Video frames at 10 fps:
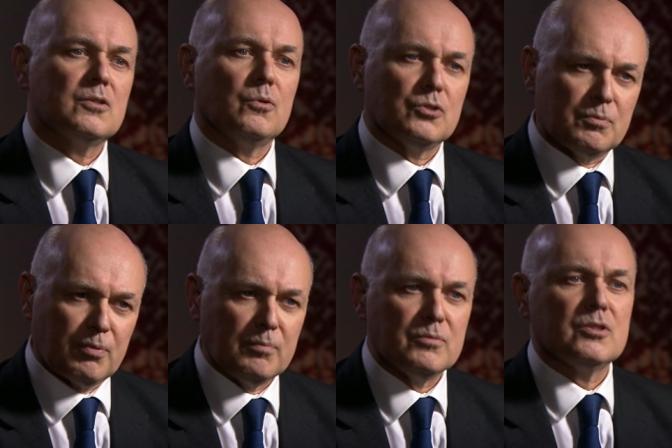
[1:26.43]
causes
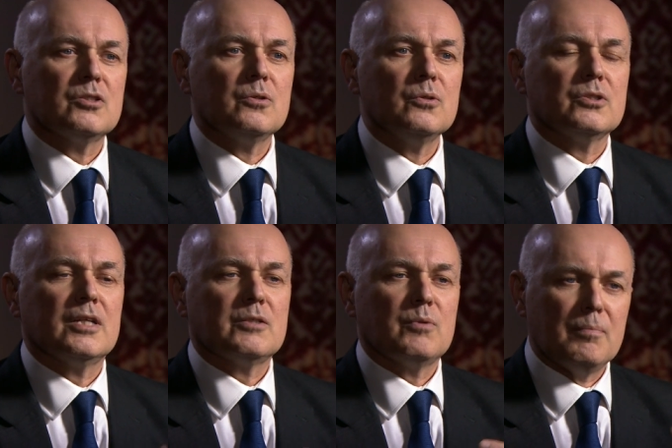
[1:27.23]
problems in schools, and
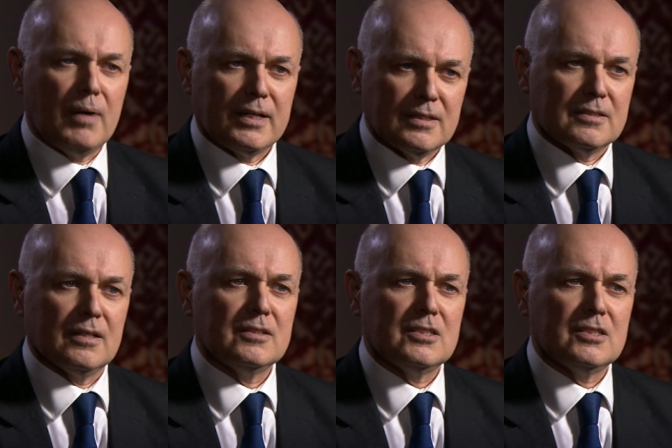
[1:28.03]
that's where my concern is.